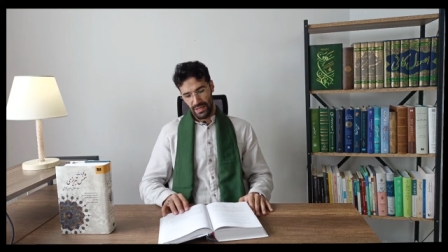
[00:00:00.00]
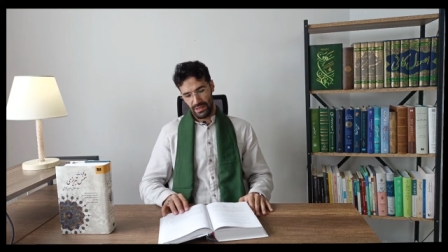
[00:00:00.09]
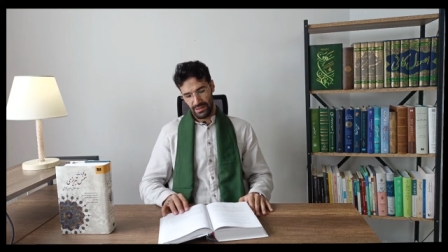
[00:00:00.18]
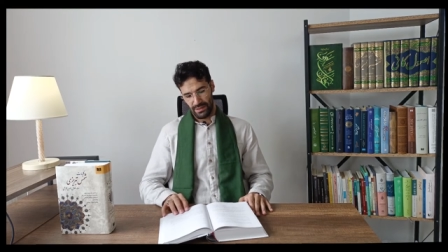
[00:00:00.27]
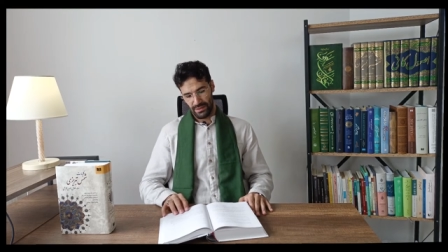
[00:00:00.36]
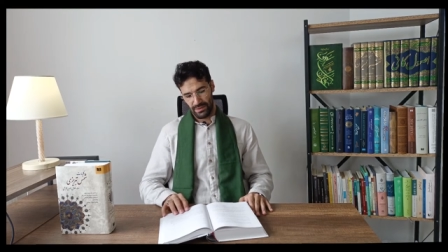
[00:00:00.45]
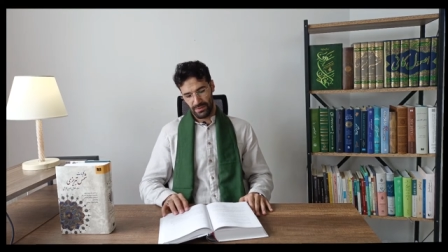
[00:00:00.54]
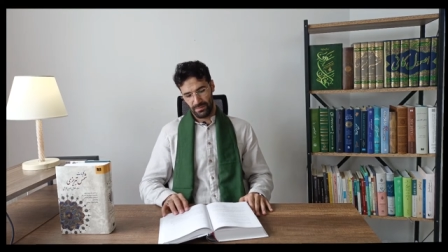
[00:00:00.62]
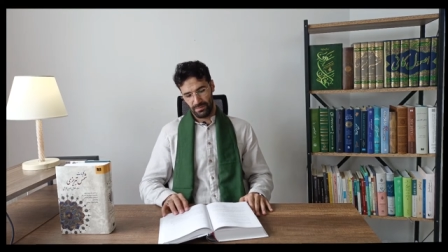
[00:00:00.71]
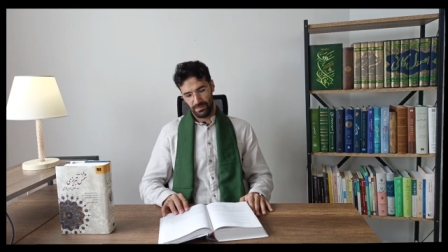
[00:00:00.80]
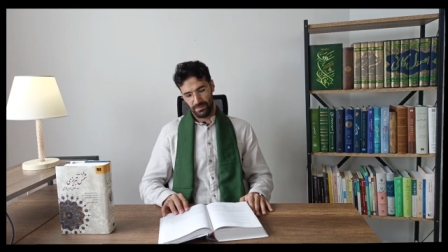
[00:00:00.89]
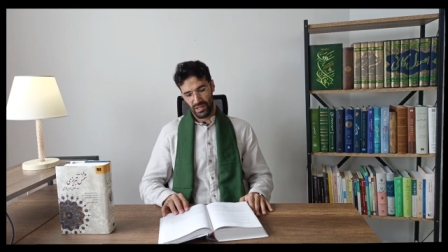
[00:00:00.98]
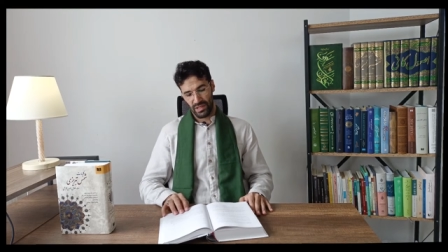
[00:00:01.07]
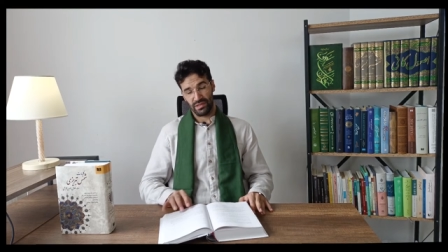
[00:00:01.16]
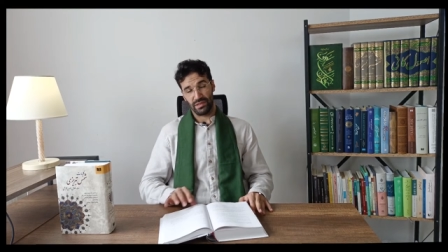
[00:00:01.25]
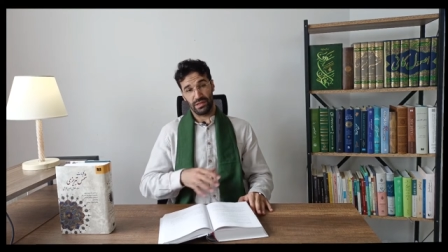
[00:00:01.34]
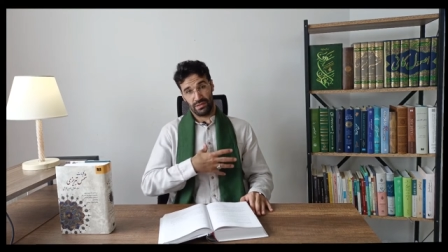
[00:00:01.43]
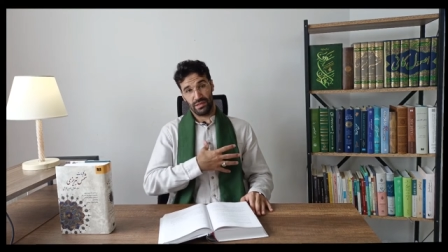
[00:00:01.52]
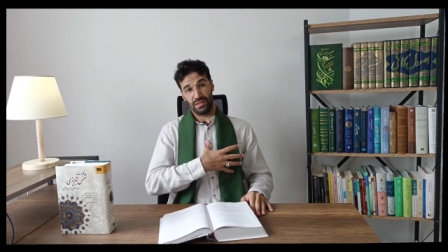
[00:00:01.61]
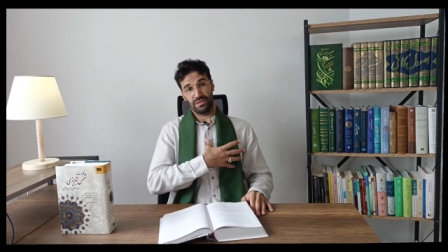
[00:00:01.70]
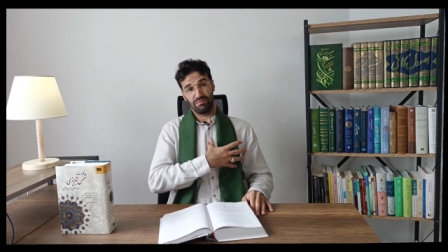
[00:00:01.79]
um, this this this